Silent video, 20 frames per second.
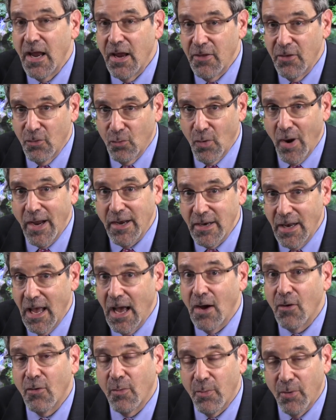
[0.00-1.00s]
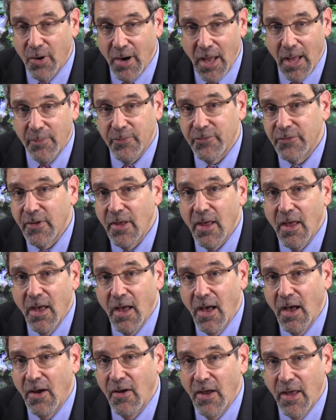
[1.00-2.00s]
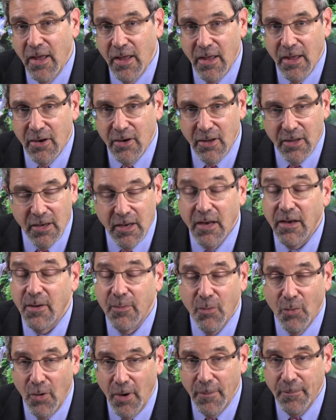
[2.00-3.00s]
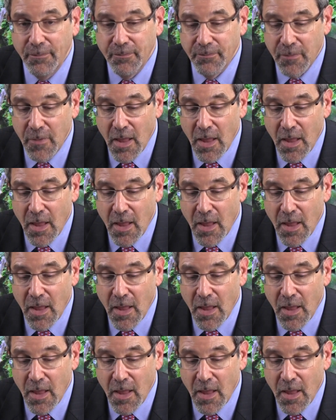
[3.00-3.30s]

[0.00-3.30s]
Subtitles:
either right now or perhaps at any point.